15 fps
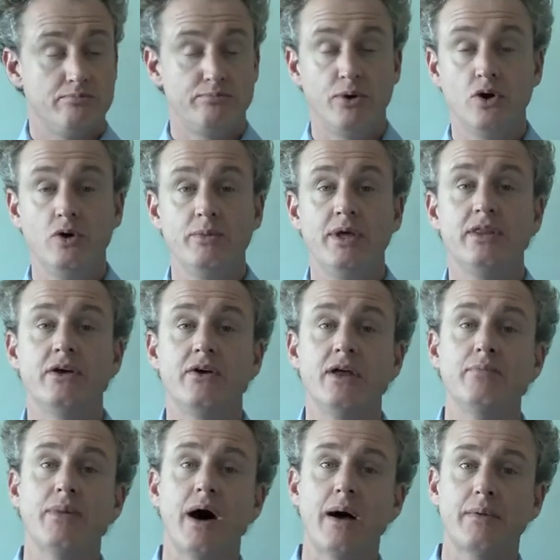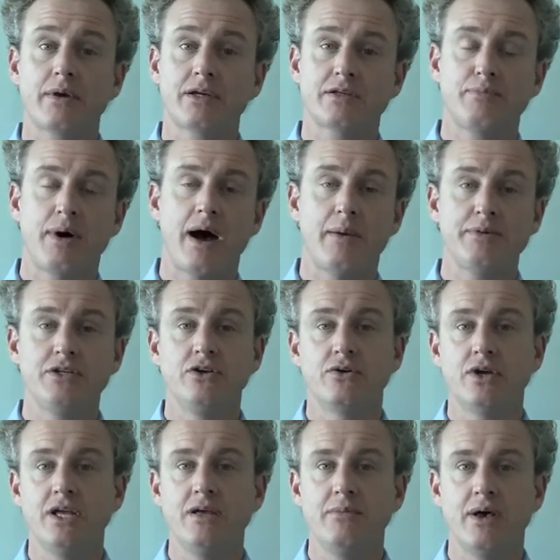boom, in their inbox pops
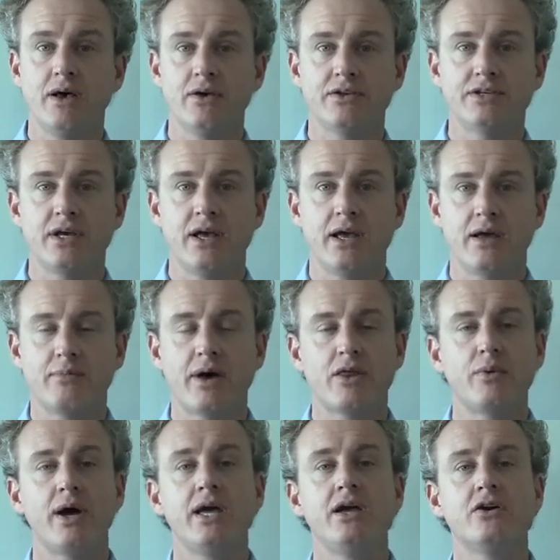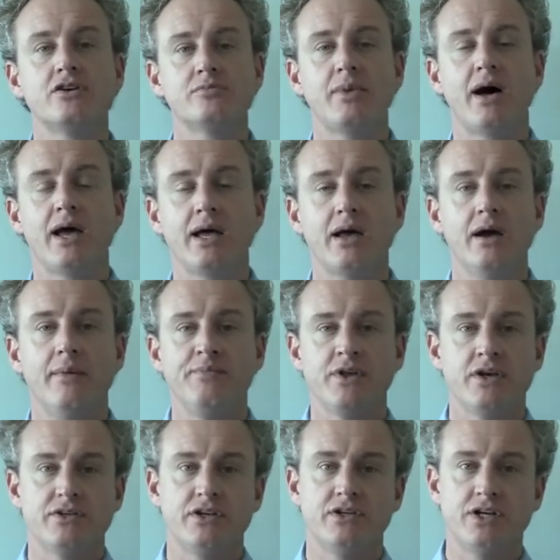your email saying, by the way, here's my
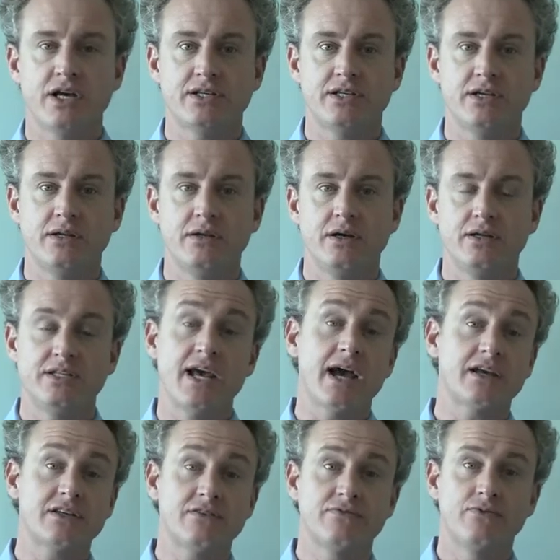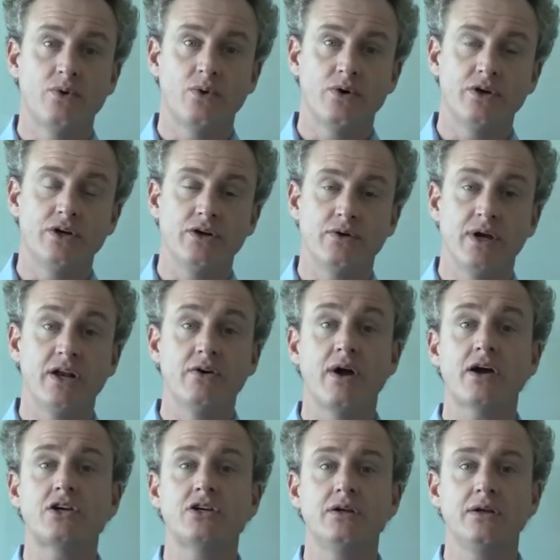suggested text for your
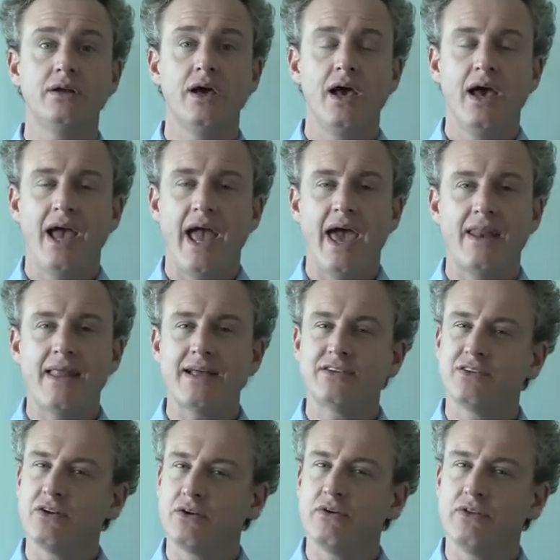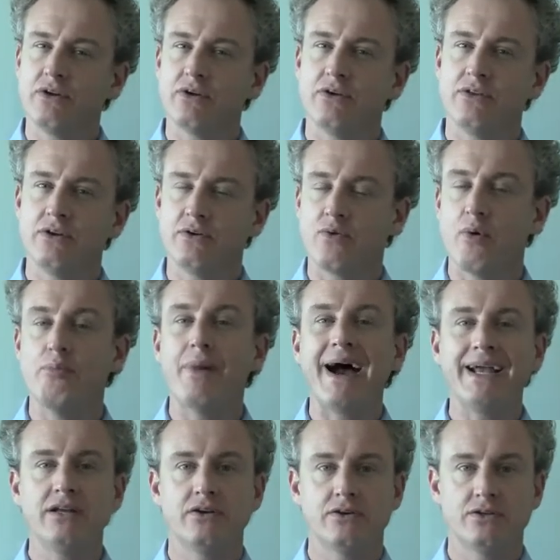introduction, and that's their
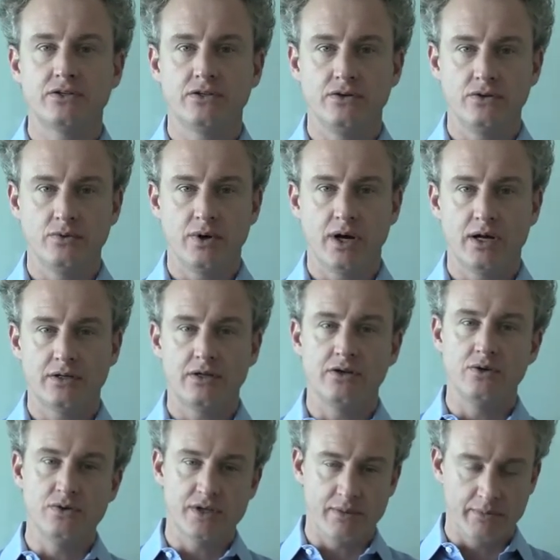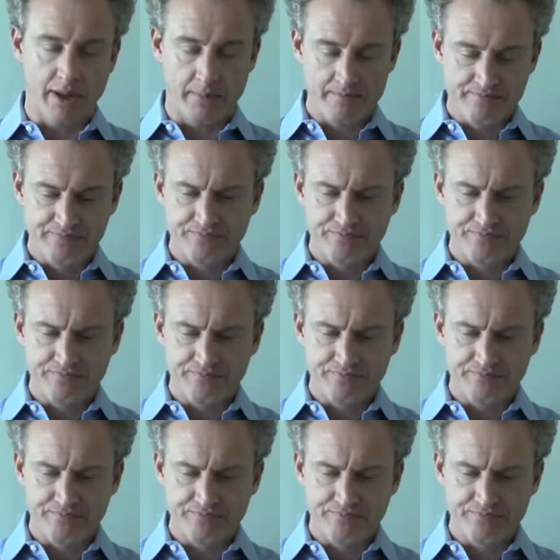reminder to do something.